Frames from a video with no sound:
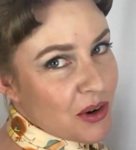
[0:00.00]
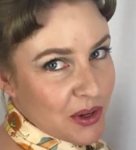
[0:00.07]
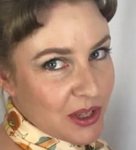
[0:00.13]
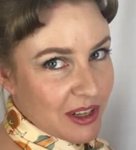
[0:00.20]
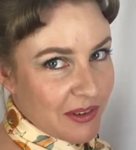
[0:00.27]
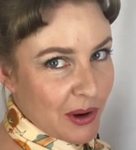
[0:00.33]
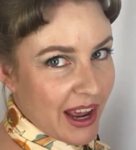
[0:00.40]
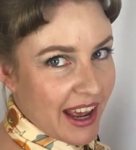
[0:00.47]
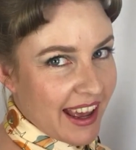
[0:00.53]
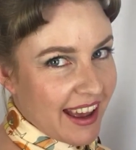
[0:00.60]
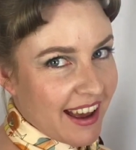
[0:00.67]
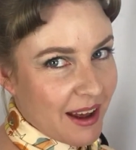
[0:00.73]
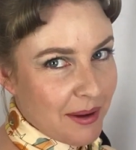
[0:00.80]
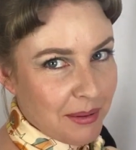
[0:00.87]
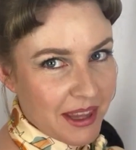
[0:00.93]
all of your hair
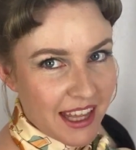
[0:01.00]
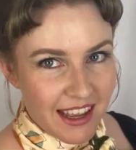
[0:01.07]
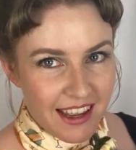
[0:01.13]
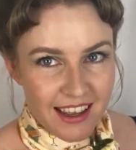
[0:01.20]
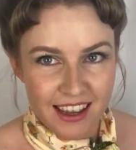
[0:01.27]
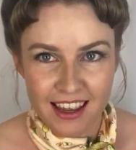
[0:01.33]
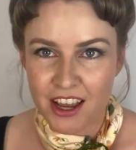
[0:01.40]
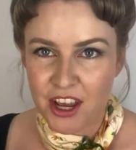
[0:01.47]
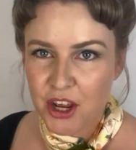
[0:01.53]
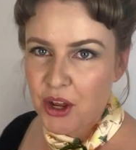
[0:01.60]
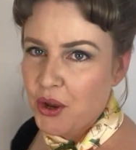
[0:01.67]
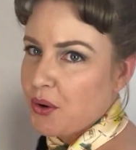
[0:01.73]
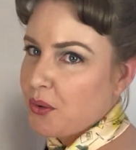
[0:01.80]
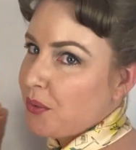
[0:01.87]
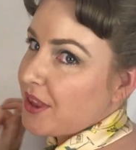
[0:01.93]
up there
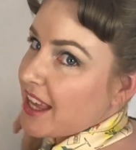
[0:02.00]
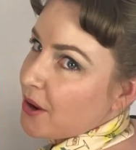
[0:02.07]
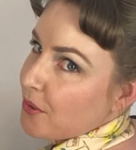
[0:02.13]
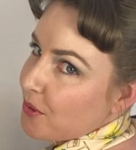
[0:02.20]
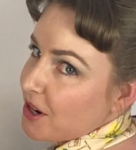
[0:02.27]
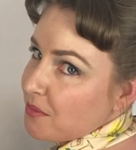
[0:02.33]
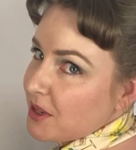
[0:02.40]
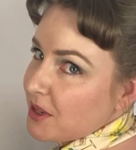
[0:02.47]
without 1